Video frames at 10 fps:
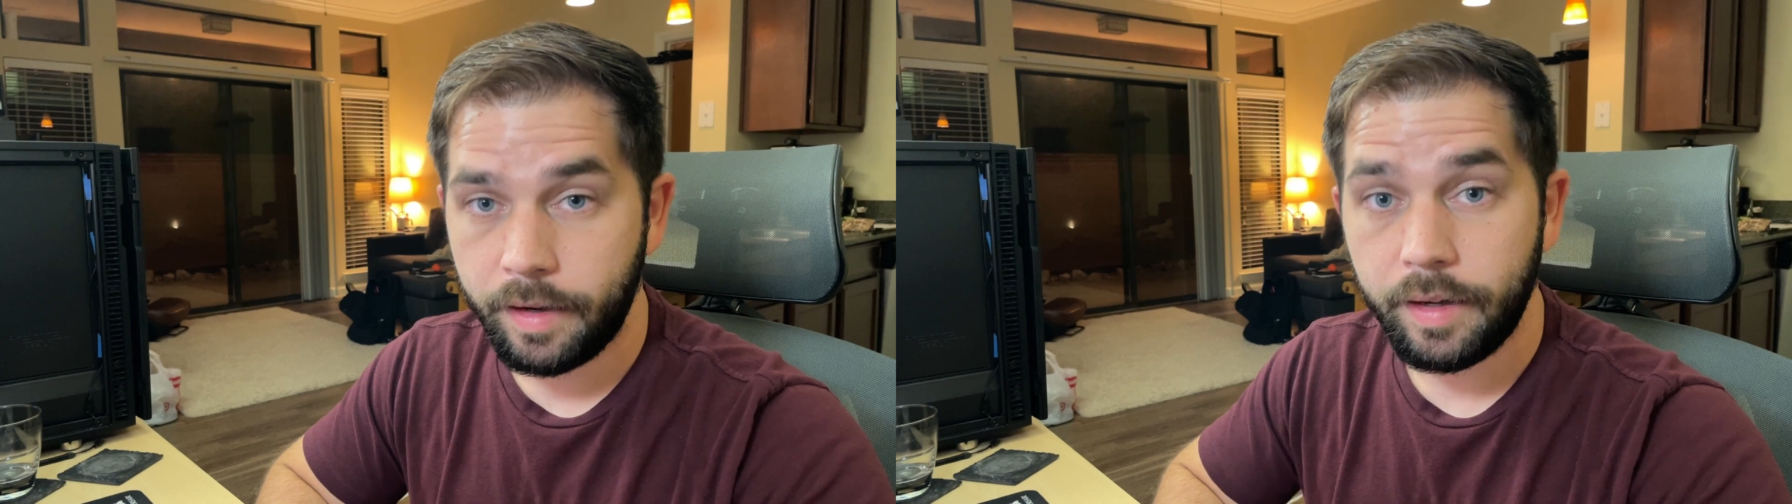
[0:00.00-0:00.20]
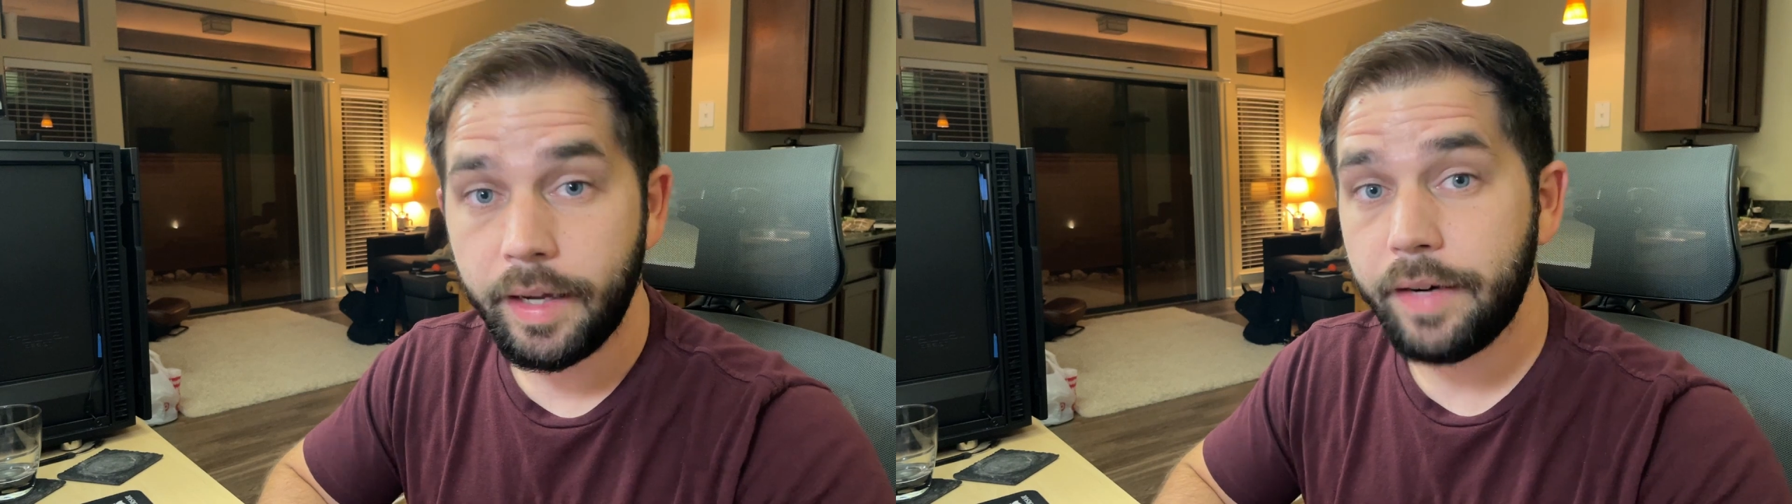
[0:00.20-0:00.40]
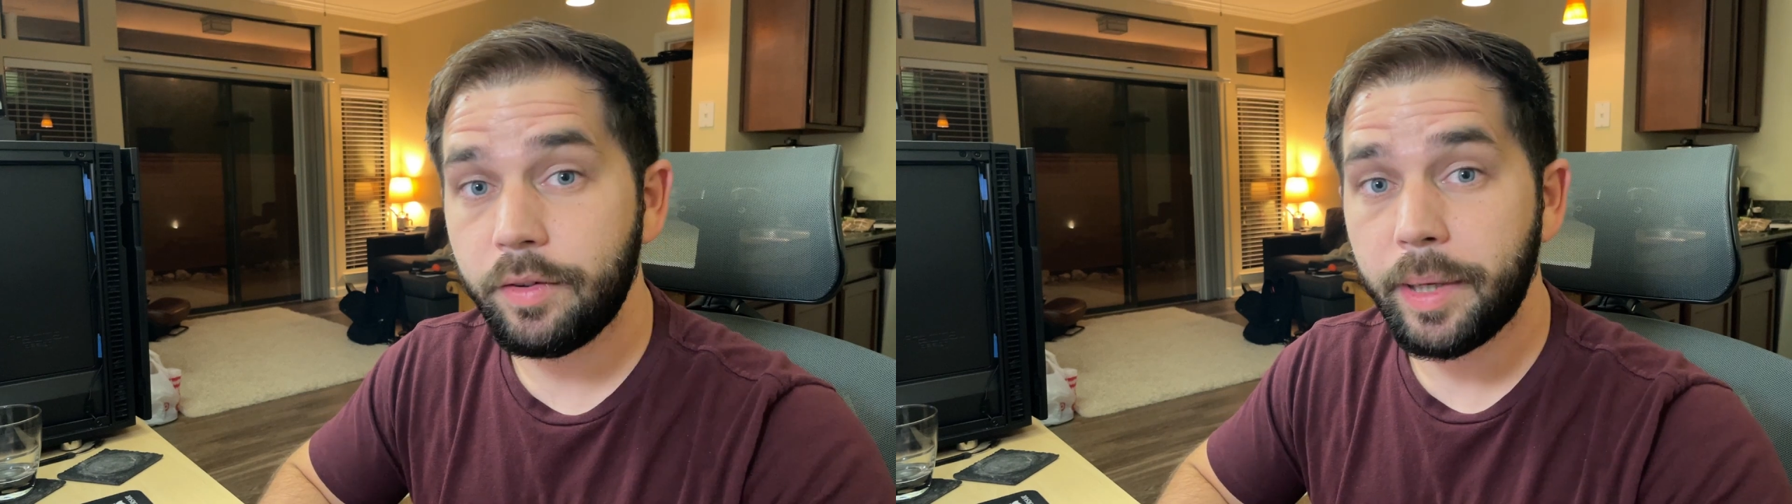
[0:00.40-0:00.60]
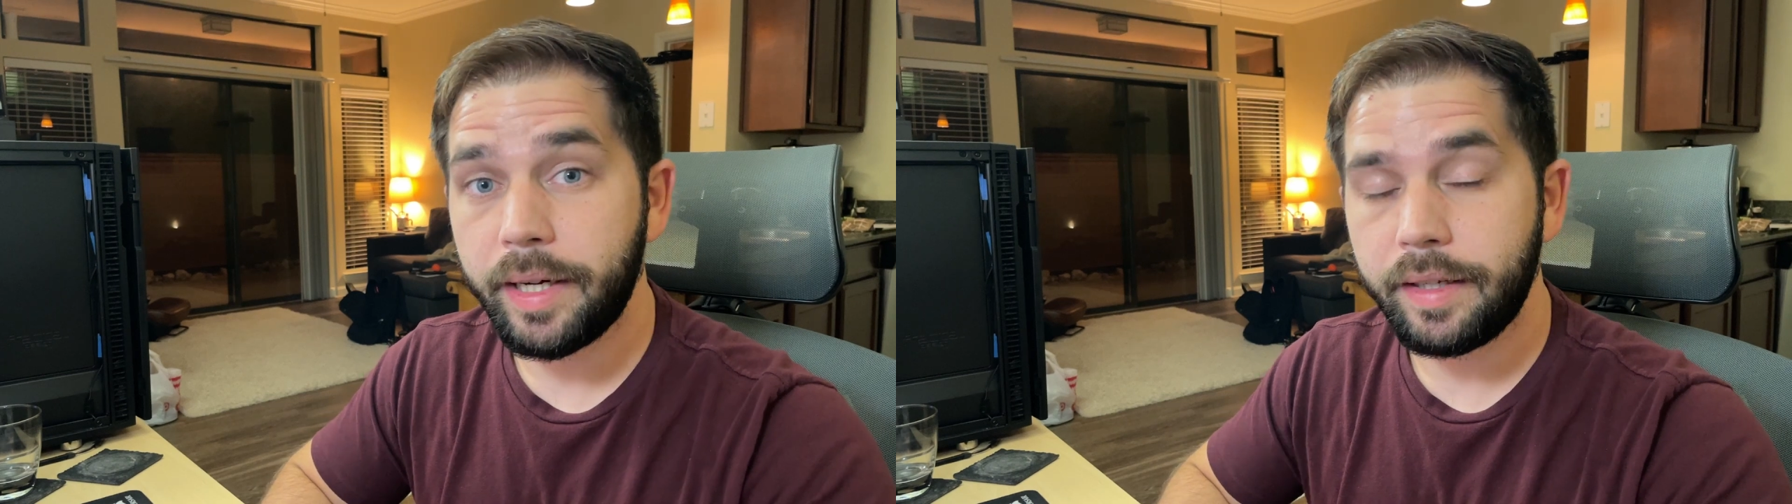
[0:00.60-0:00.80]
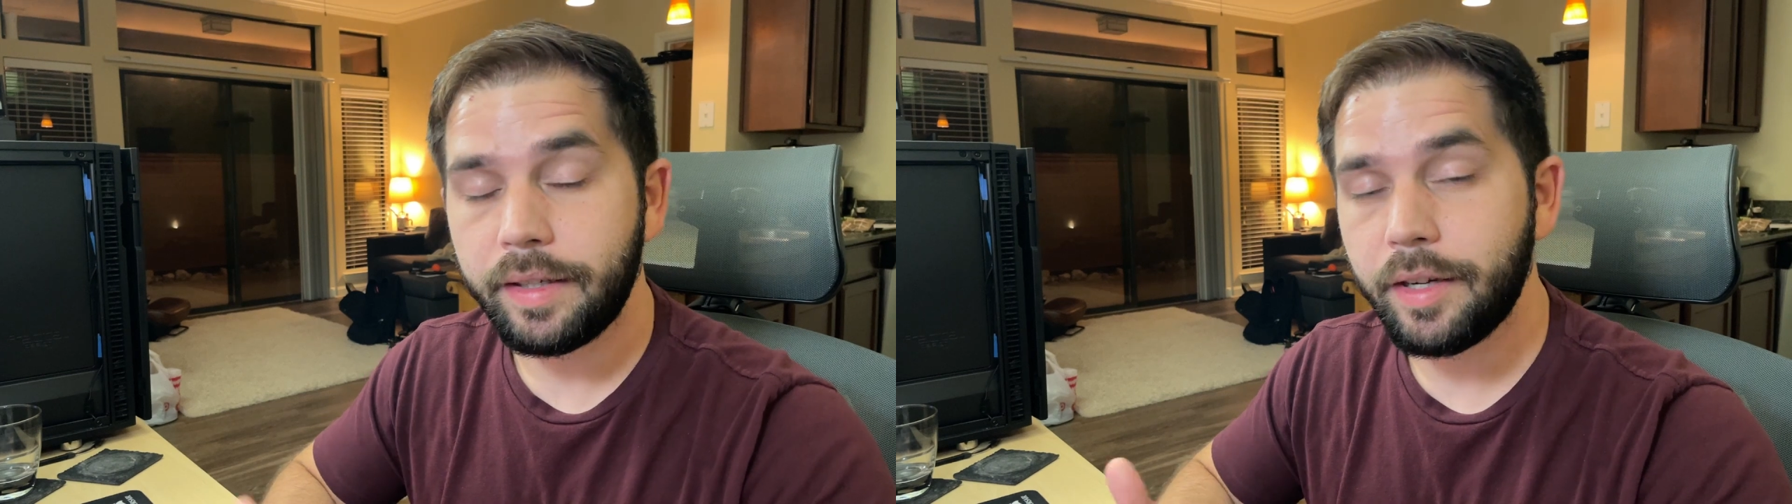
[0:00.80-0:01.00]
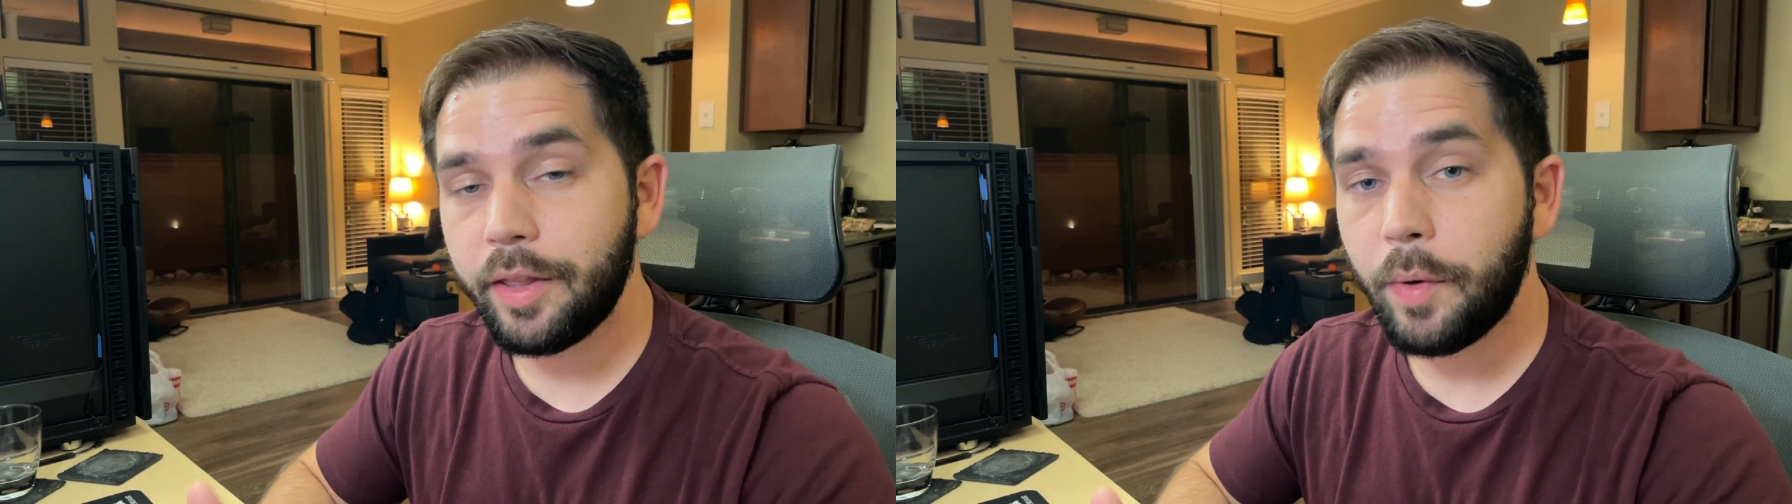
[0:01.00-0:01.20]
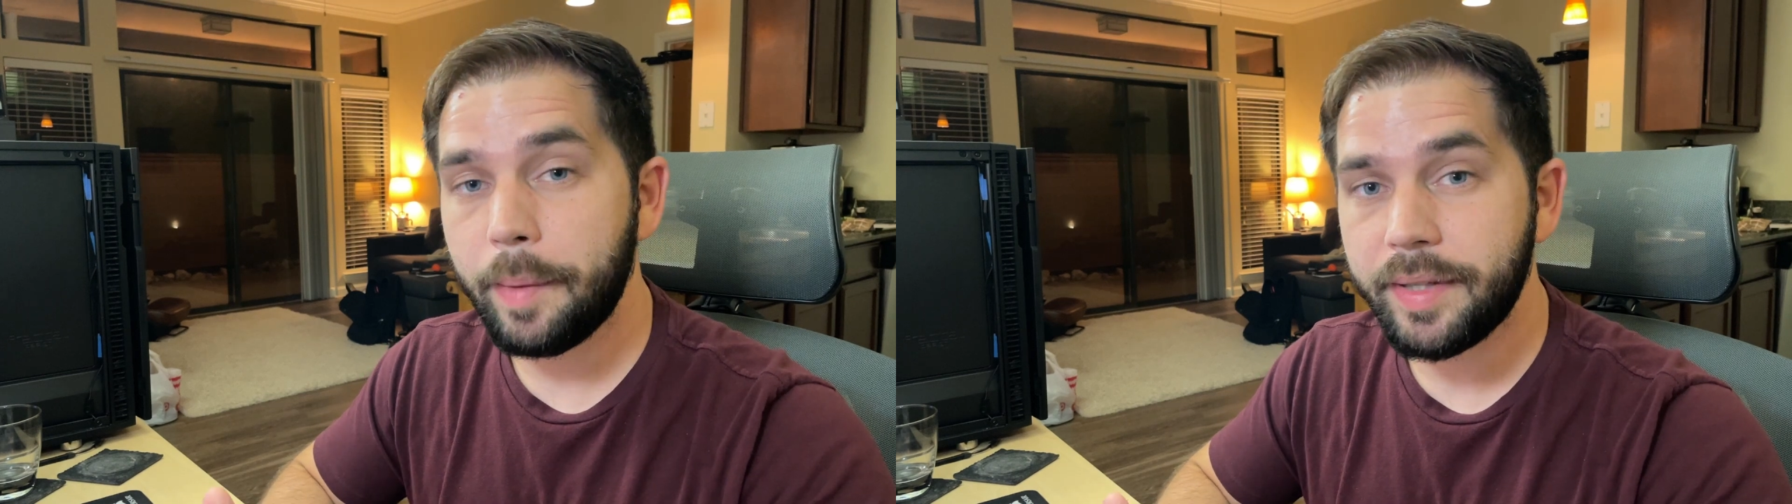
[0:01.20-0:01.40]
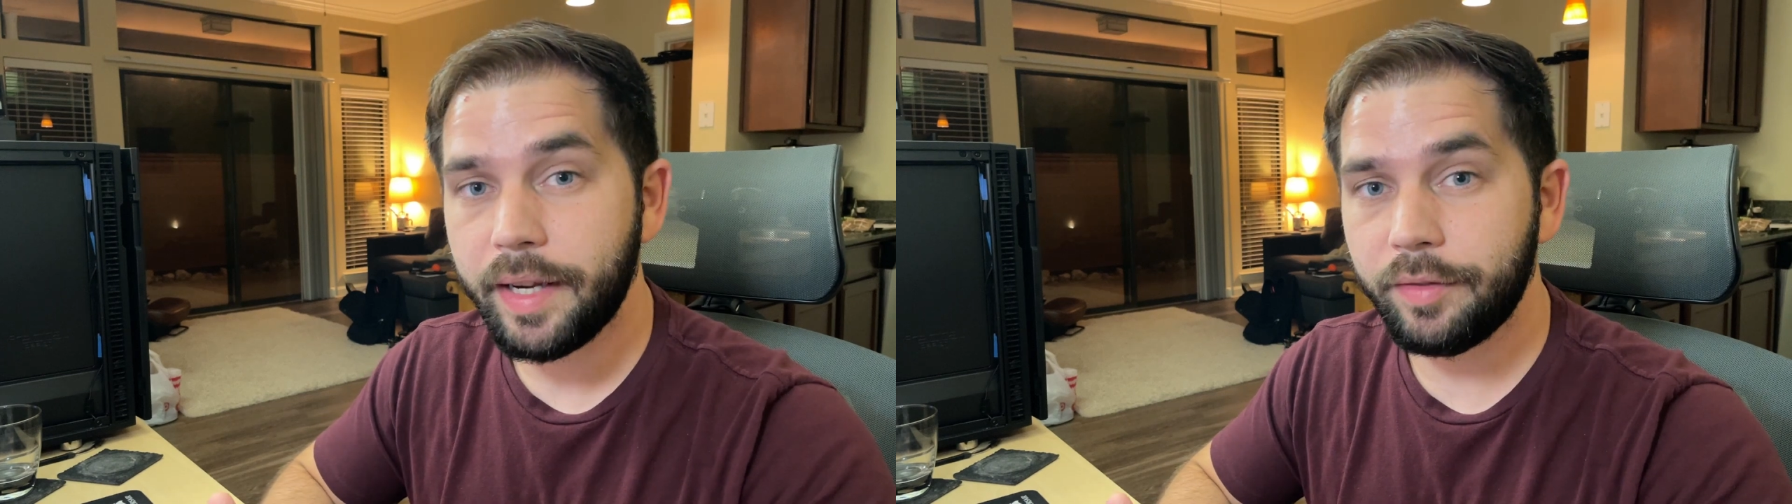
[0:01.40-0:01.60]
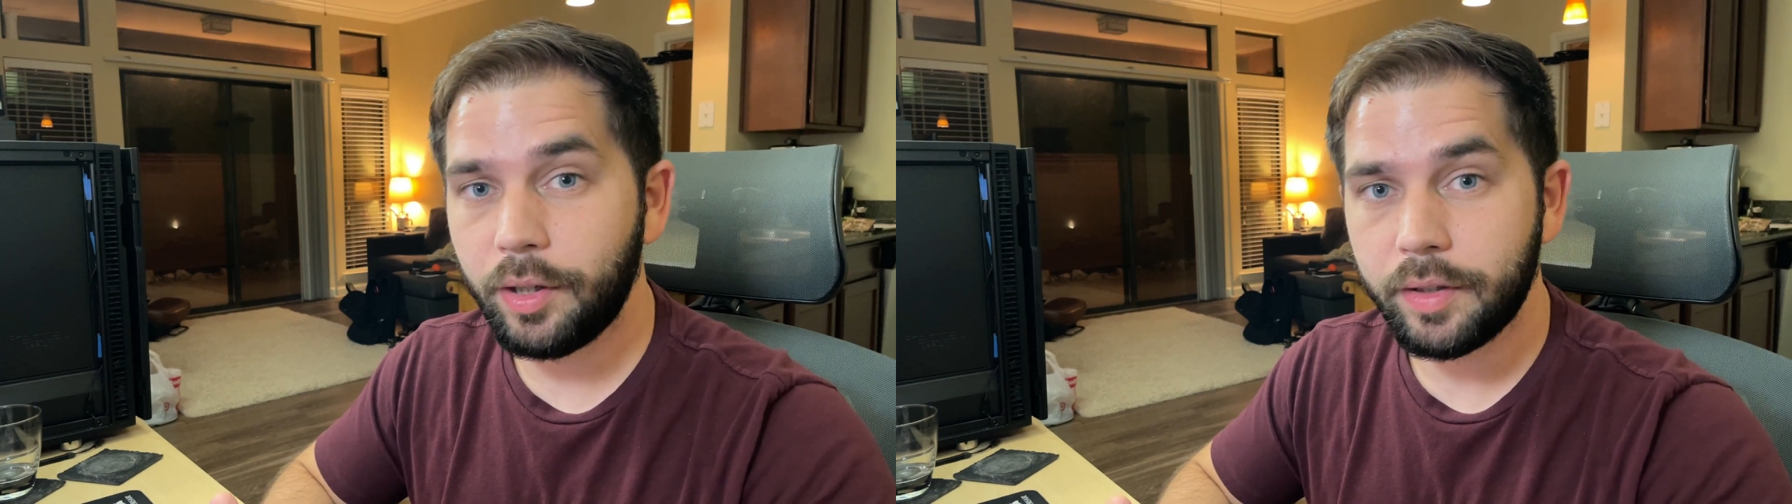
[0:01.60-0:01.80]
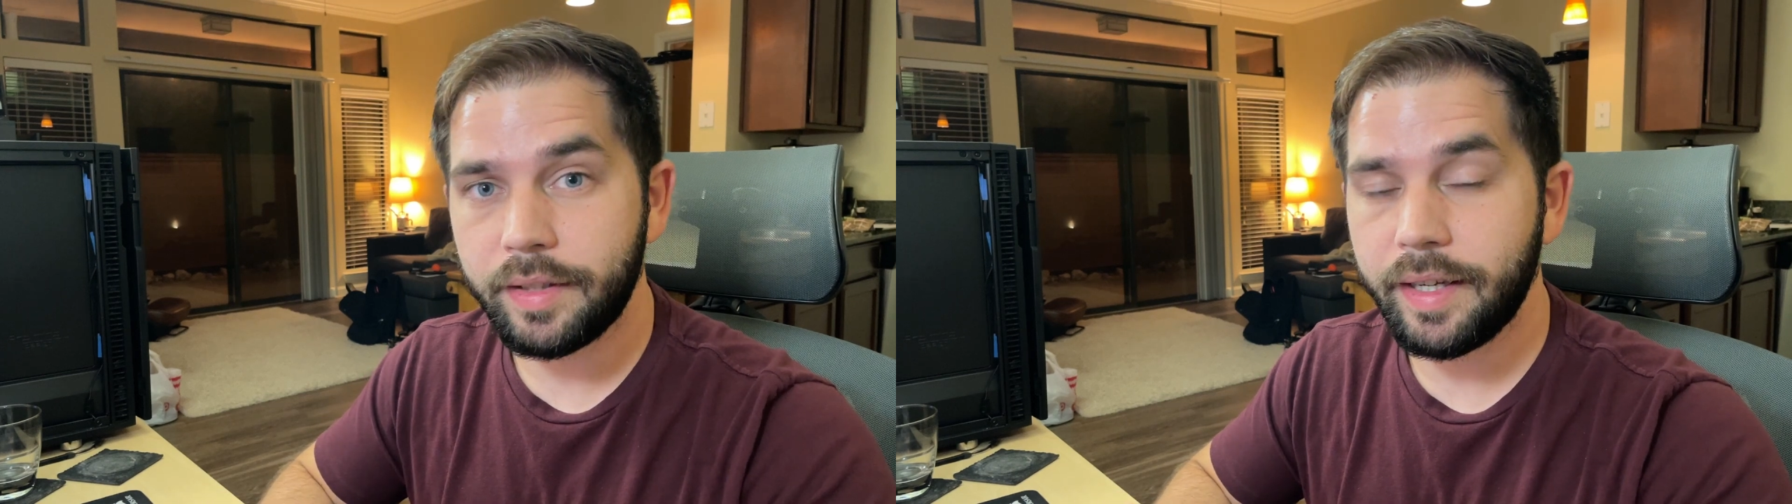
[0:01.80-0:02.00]
Hey everybody, another website
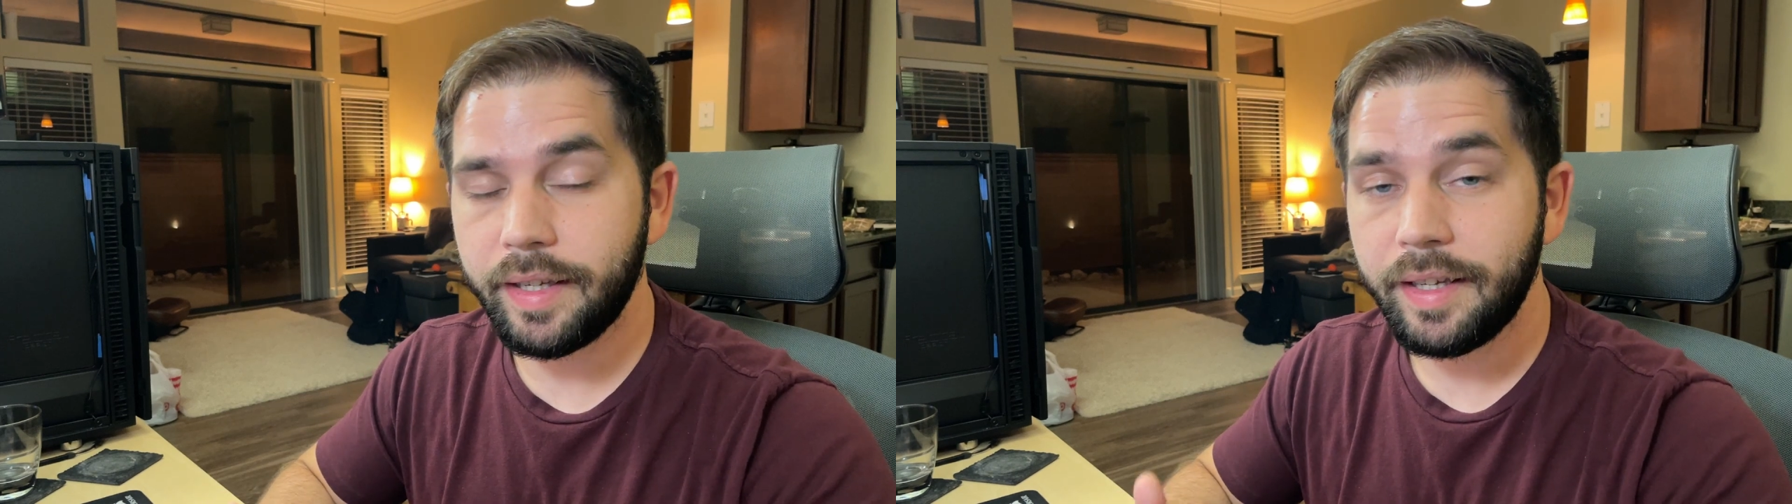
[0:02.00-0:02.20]
vlog today.